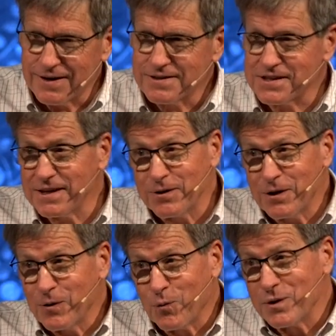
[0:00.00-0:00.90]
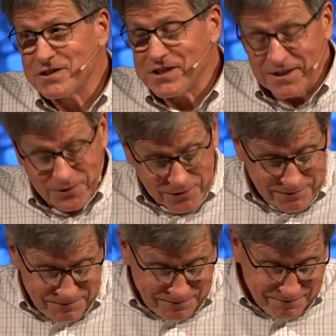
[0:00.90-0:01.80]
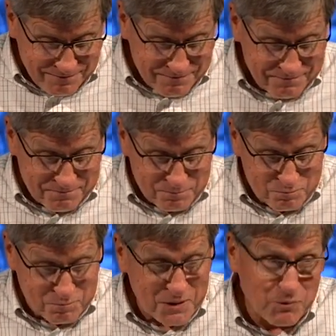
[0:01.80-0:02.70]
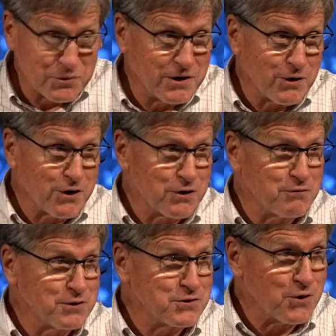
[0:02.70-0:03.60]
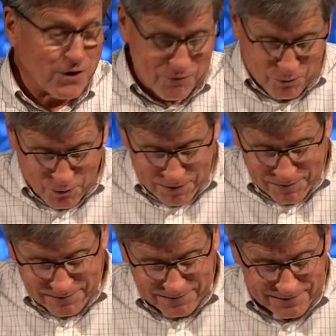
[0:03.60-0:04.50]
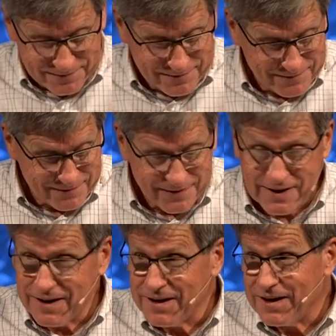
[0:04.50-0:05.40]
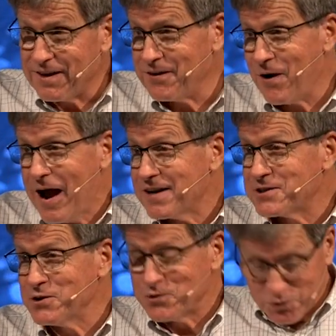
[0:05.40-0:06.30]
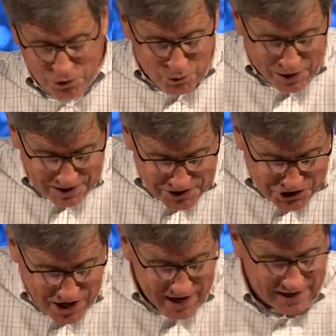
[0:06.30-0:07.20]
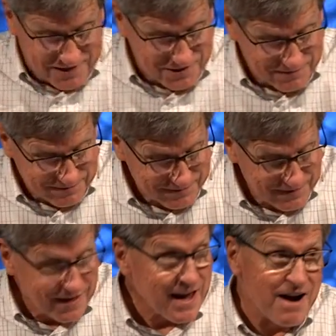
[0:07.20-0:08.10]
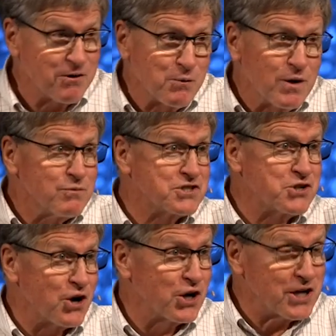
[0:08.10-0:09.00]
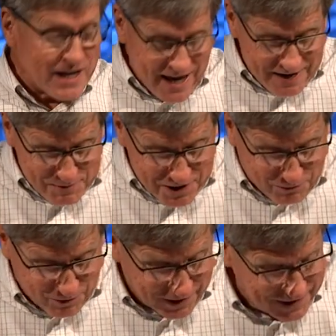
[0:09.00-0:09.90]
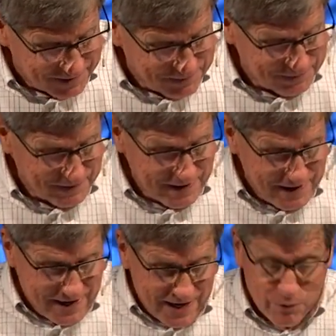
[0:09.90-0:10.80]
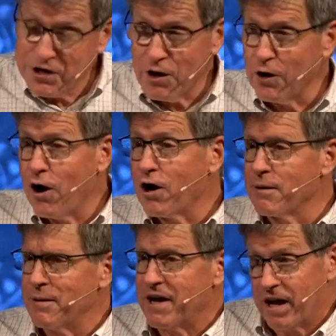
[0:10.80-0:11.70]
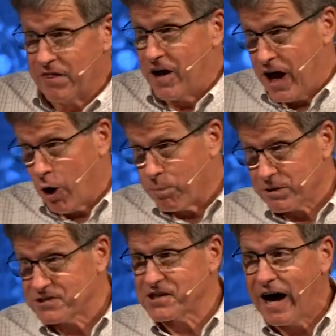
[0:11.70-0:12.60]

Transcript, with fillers: See, once healed, people would no longer feel sorry for him their attitudes would quickly change. Everyone would start looking at him differently. He would no longer be the helpless